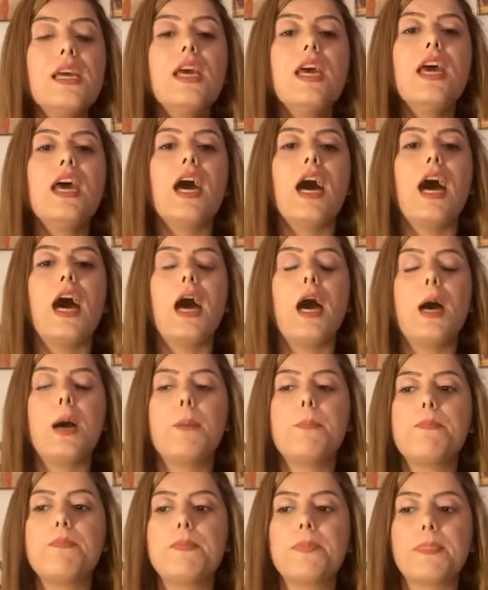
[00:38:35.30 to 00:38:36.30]

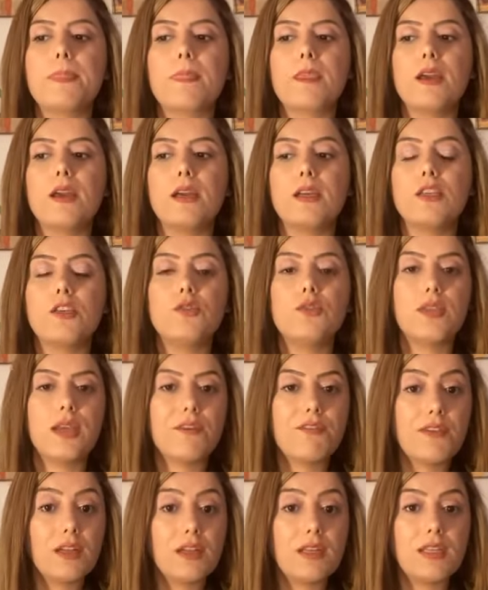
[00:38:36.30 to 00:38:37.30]
you
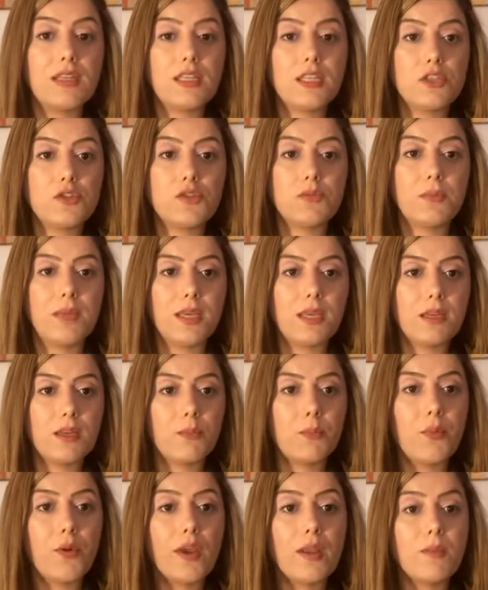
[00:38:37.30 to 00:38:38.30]
definitely need to make an
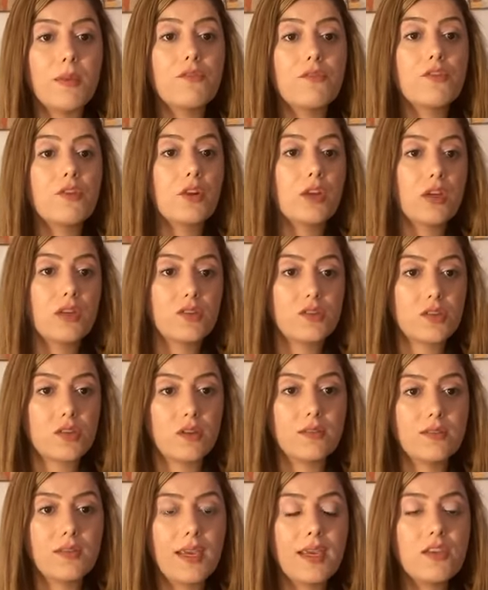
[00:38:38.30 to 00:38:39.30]
appointment for
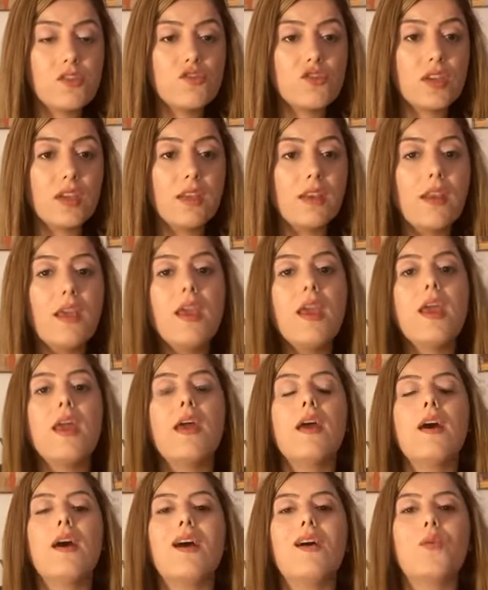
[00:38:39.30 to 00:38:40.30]
consultation.
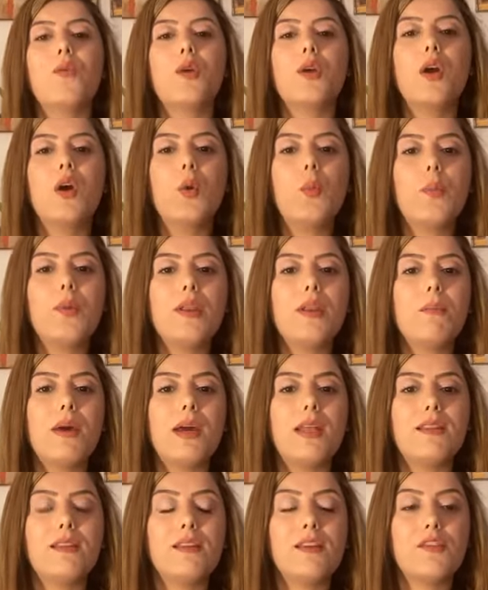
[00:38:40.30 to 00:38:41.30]
We're open
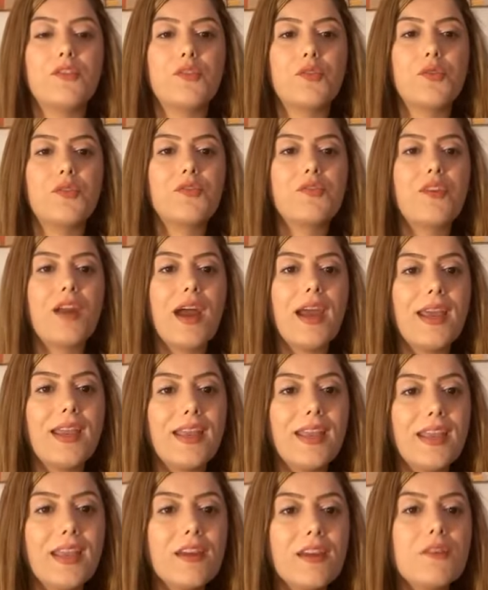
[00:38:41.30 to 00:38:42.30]
Monday through
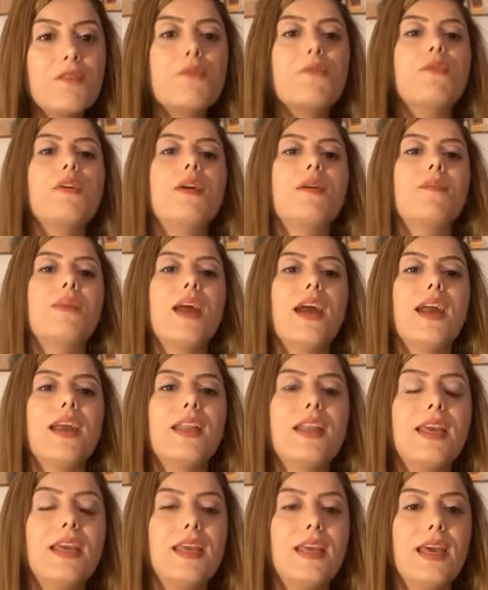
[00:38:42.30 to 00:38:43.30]
Friday from 9
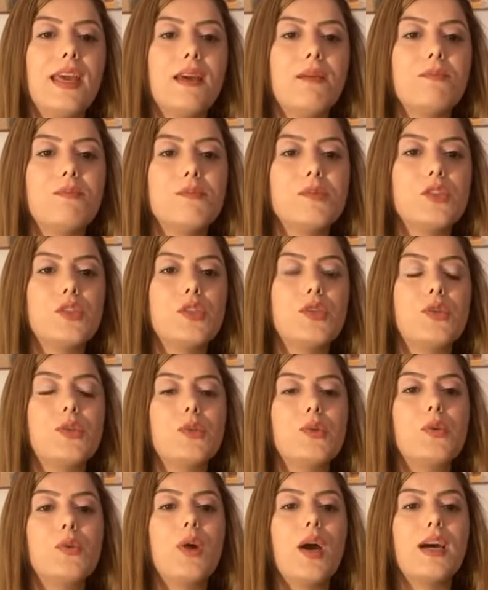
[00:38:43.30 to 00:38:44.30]
a.m.
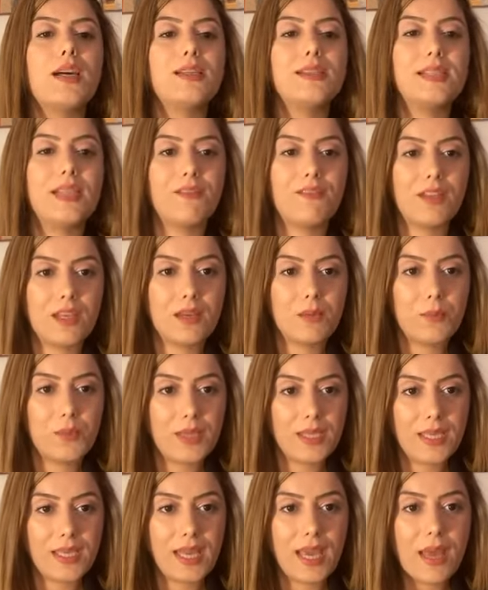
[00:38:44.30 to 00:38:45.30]
to 7
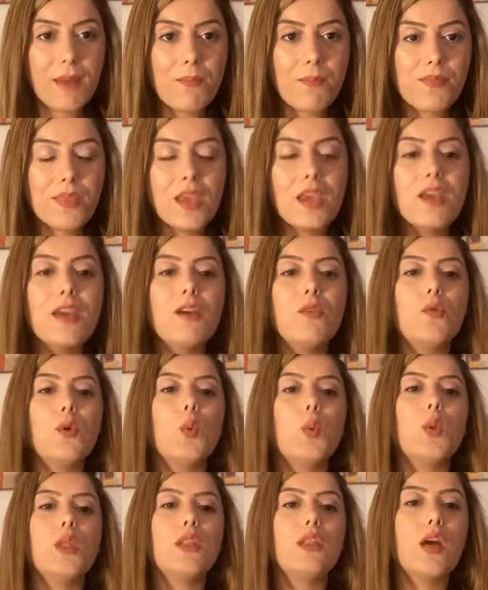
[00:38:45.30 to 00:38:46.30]
p.m. We
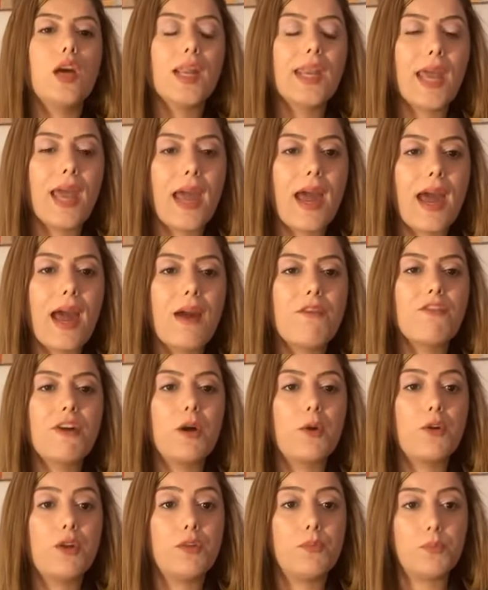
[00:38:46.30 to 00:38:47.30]
will not have
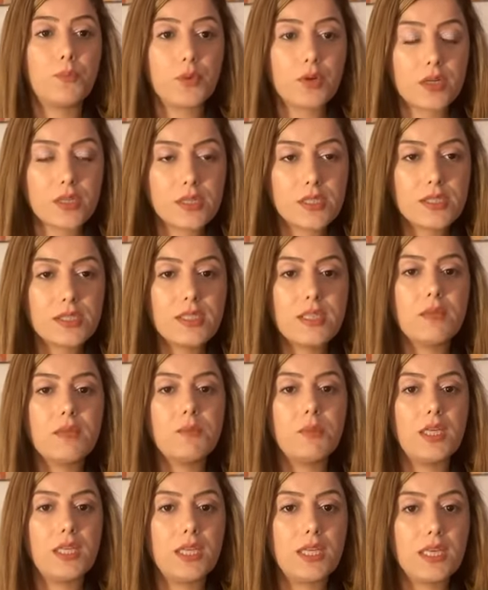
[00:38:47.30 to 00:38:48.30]
our in-person
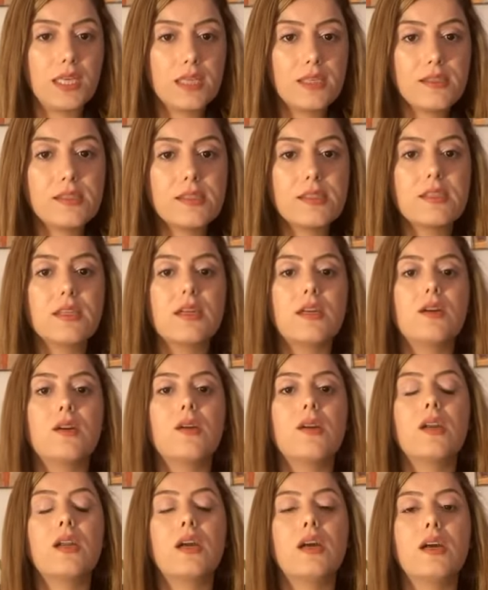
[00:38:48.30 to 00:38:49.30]
meetings
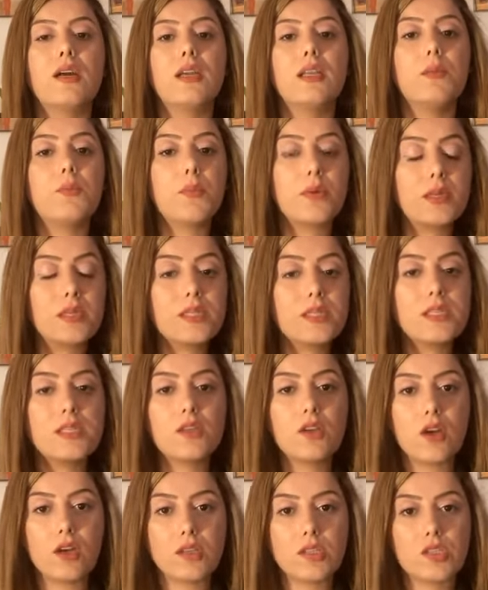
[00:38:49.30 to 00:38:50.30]
or in-person
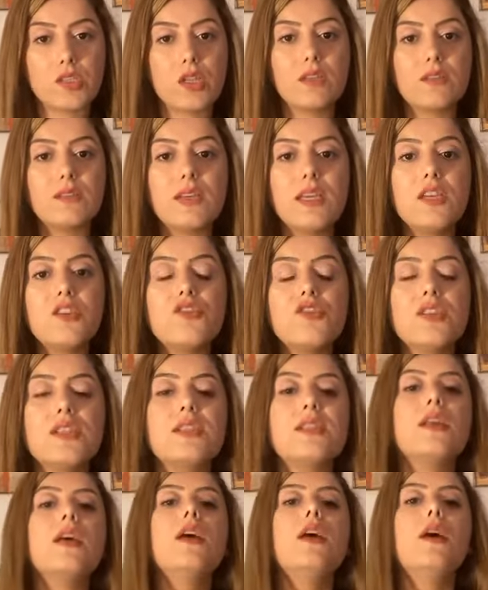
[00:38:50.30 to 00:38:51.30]
consultations,
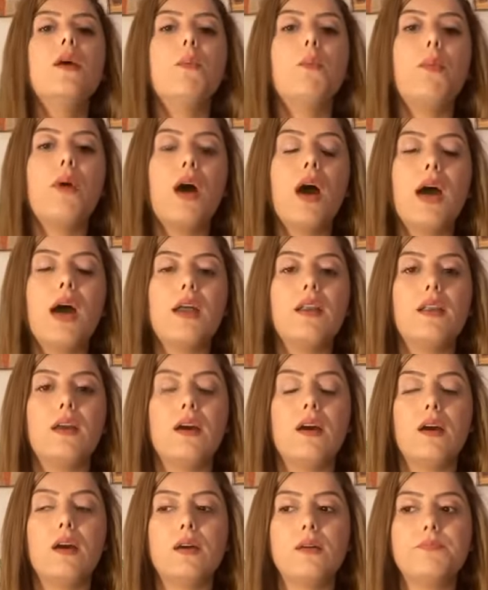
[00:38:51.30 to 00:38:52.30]
but
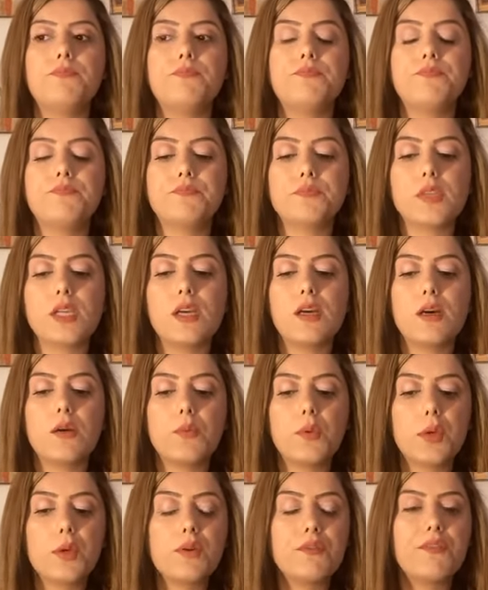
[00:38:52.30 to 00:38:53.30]

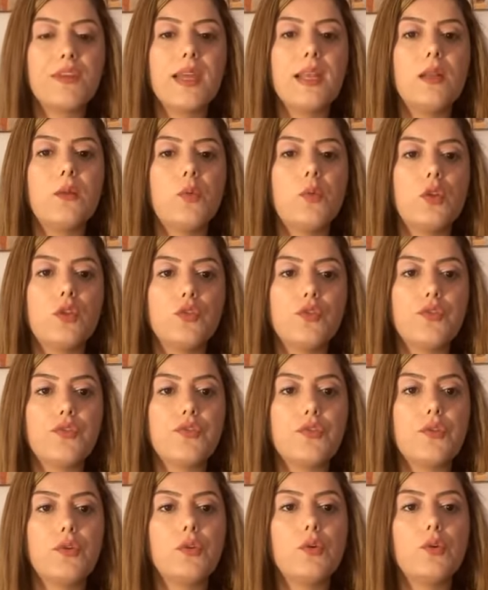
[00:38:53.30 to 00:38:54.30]
we're available
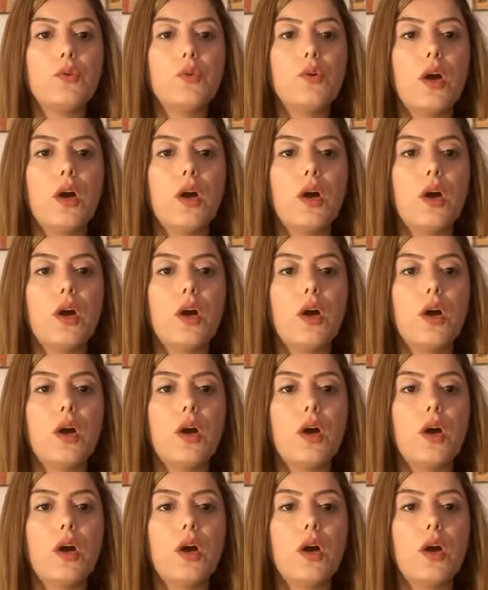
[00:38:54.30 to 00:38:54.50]
through